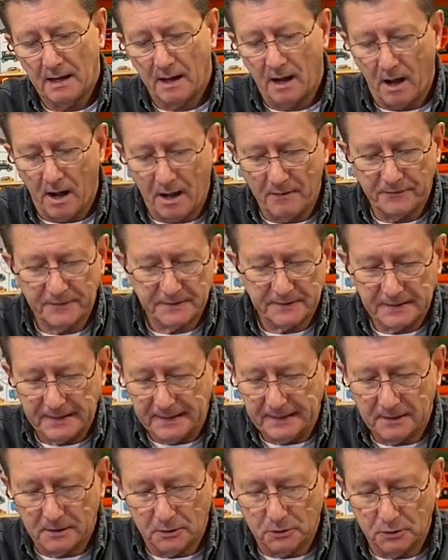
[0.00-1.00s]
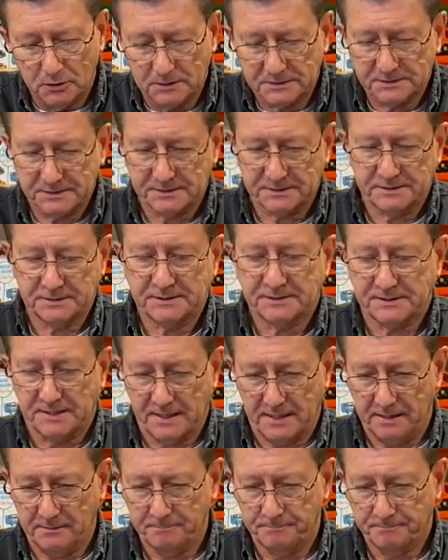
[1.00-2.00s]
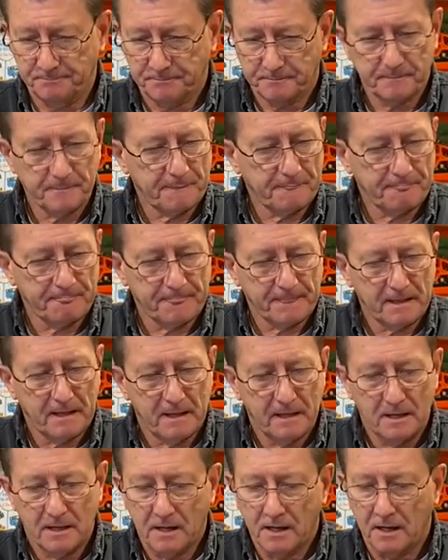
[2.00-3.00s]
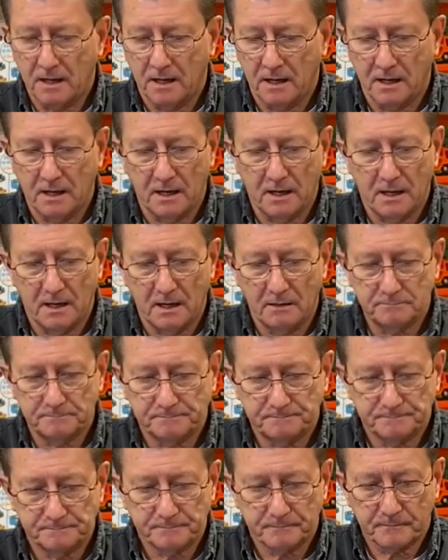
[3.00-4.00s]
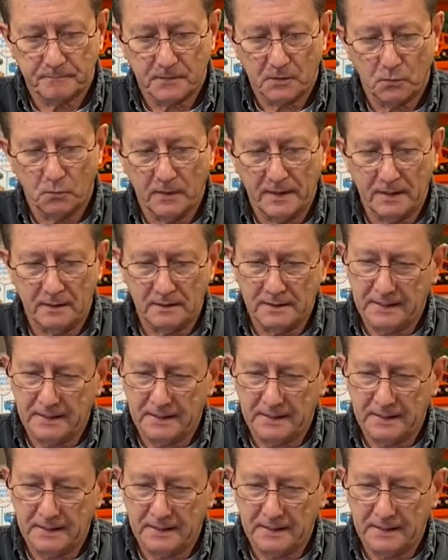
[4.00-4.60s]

Everything looks the same. Um, well,